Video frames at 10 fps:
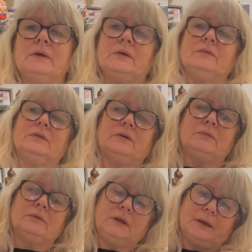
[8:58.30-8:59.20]
So
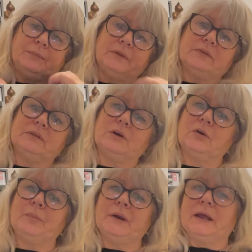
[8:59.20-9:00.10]
yeah, that's the
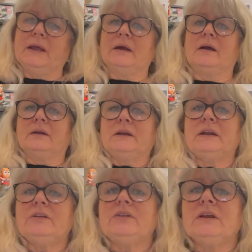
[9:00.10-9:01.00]
Copenhagen card, and
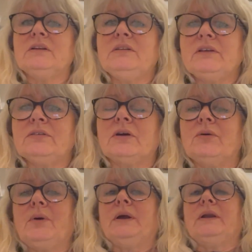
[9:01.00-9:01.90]
it does go
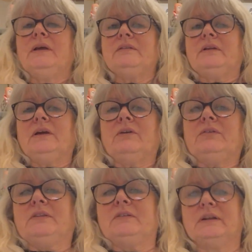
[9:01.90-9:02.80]
quite nicely over
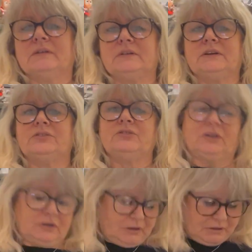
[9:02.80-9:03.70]
this little t-shirt,